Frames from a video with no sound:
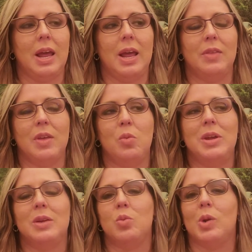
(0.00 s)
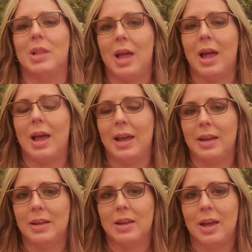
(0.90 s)
and that we can rely
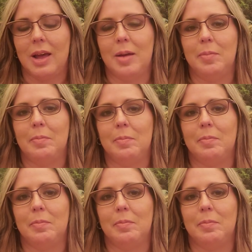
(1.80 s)
um,